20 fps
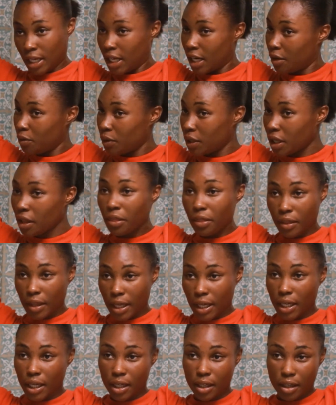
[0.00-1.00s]
and I want to
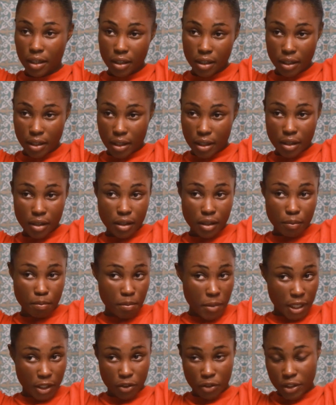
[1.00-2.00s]
thank
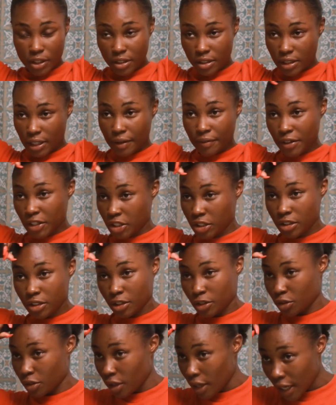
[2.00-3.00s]
my Lord and Savior
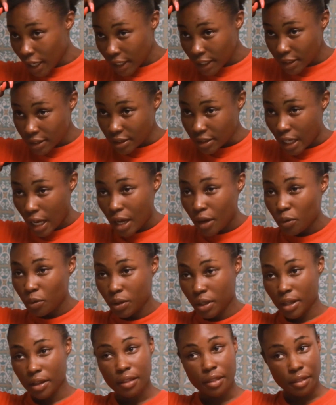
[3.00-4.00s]
Jesus Christ. I
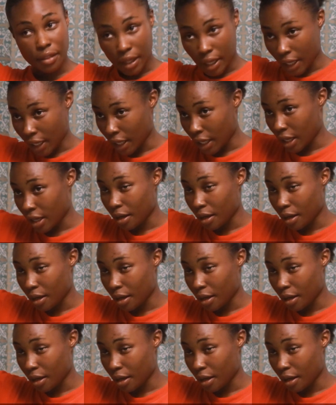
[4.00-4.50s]
want to thank